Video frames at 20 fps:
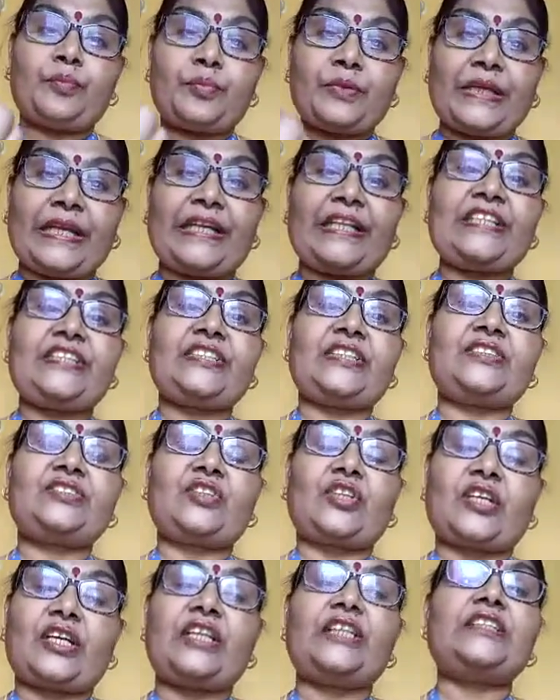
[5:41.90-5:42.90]
traditions
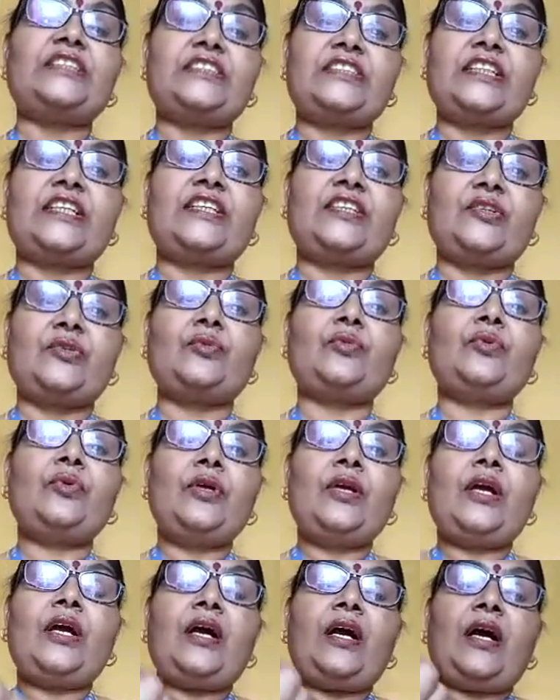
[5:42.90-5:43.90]
or culture, you
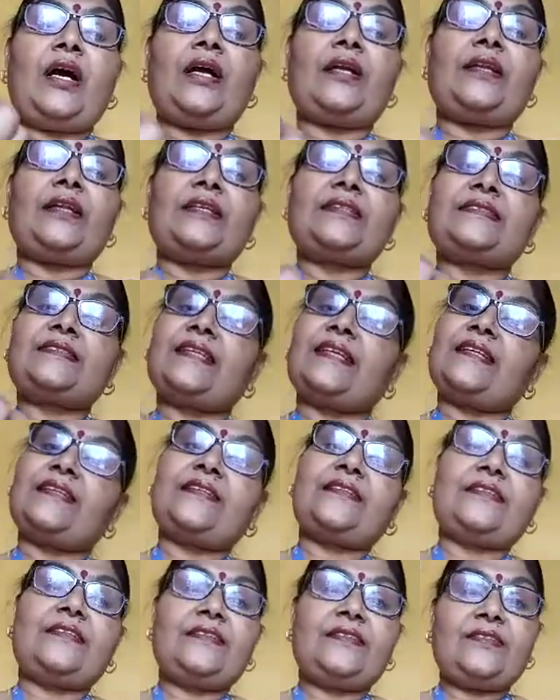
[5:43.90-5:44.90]
understand
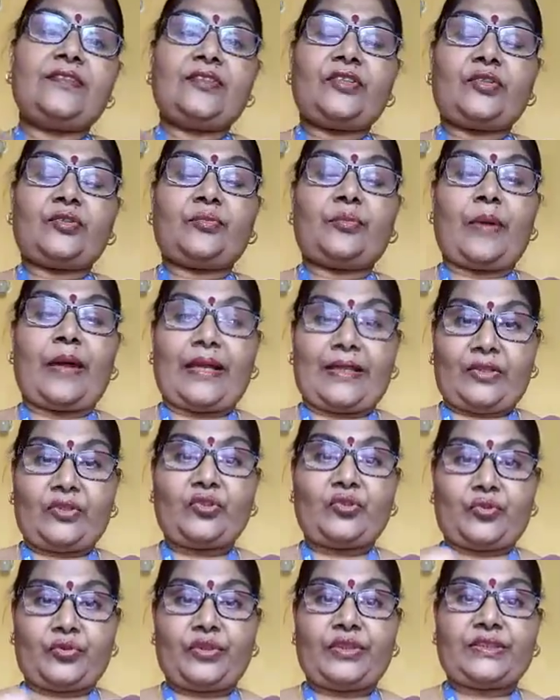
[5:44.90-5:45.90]
by
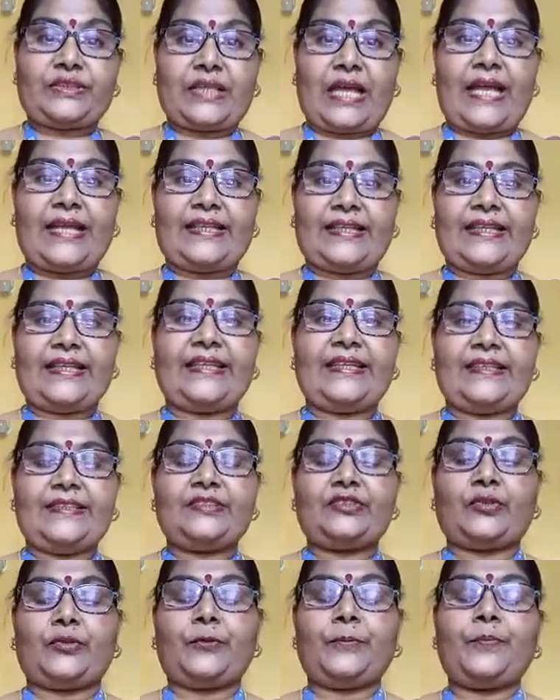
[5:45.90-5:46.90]
through this, I think
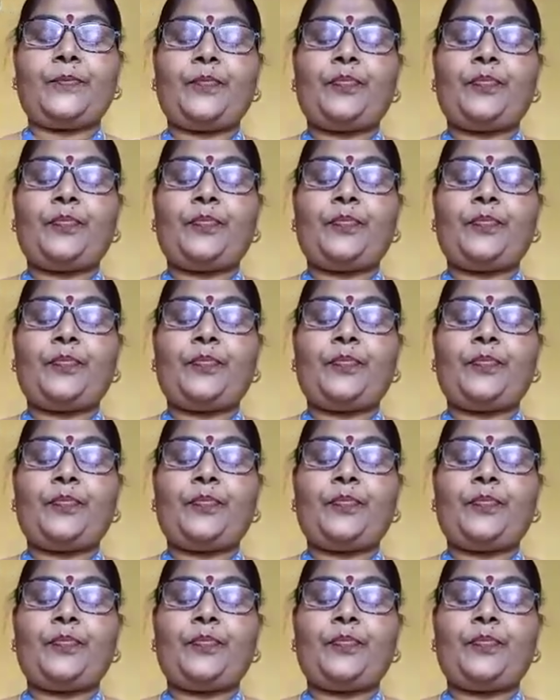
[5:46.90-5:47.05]
so.